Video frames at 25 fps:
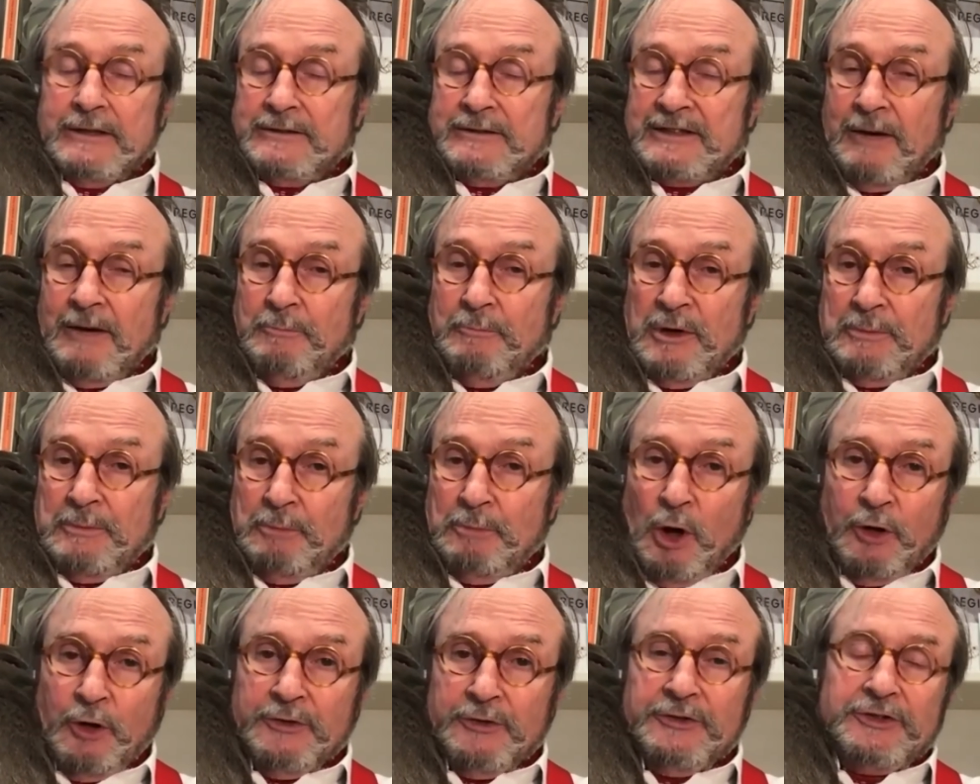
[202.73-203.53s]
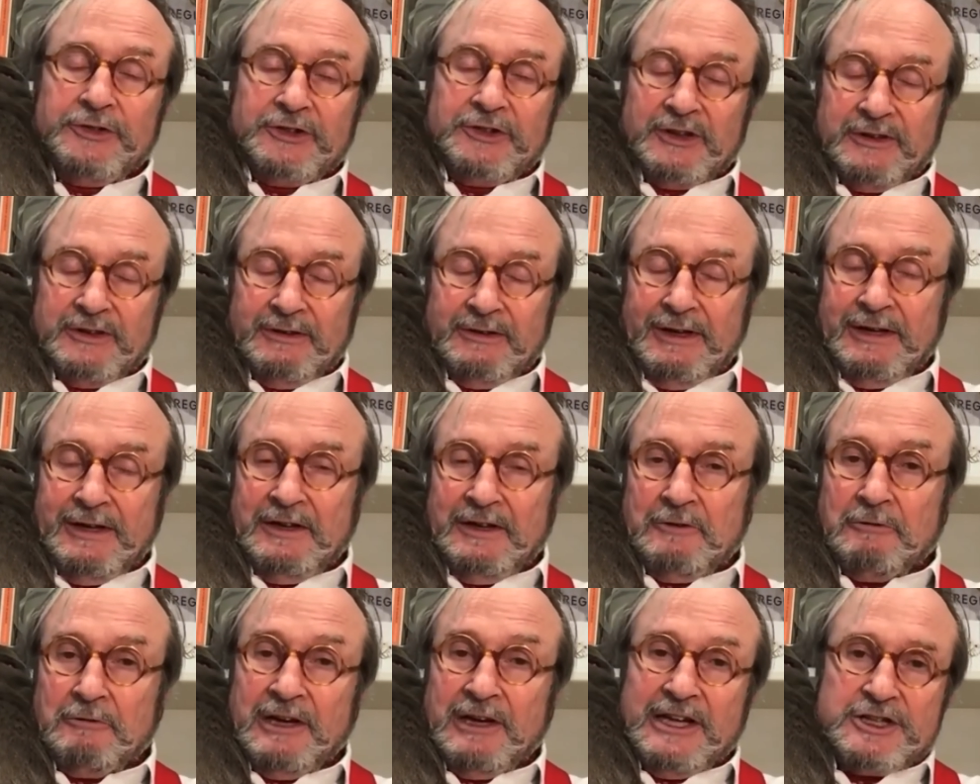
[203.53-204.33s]
government bonds and
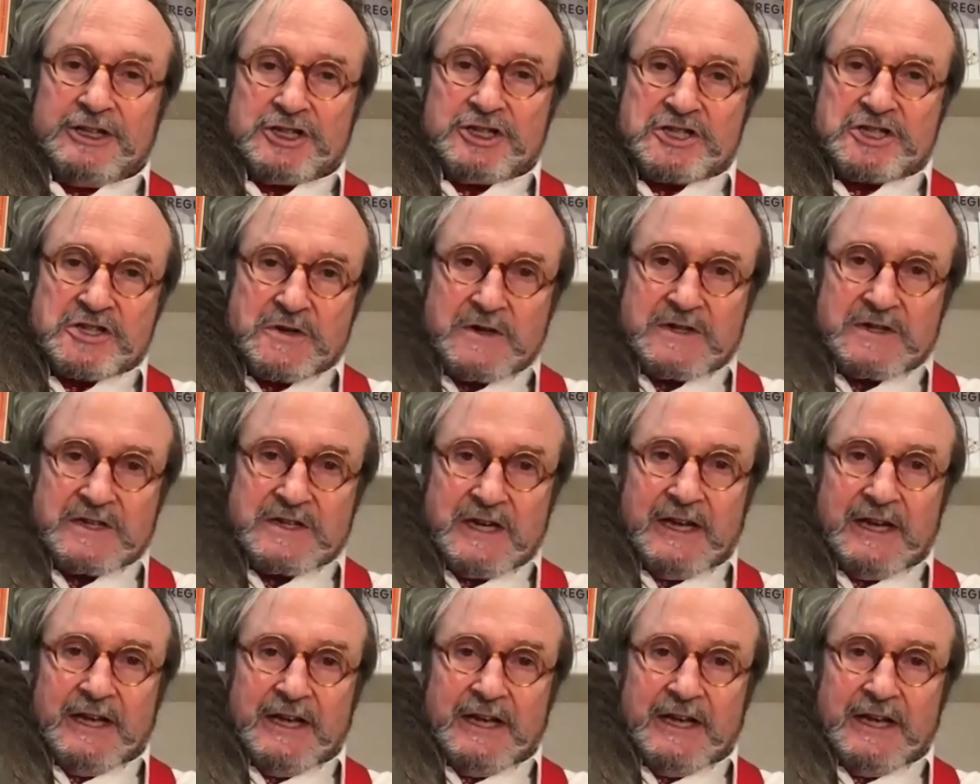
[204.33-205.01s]
anything related to it,